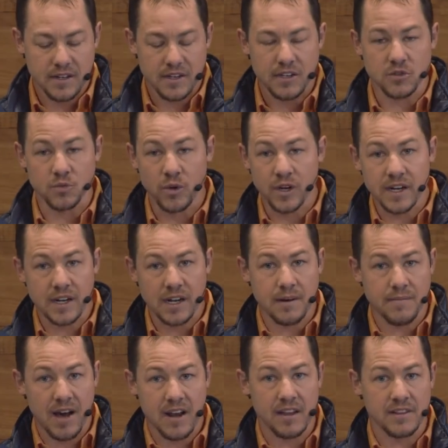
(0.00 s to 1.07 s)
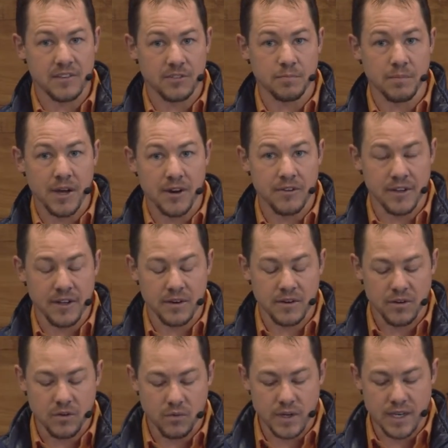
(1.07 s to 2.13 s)
because we're going to come out of this better than
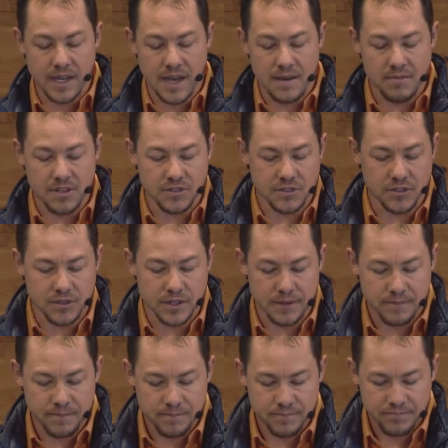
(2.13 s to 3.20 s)
we came into it.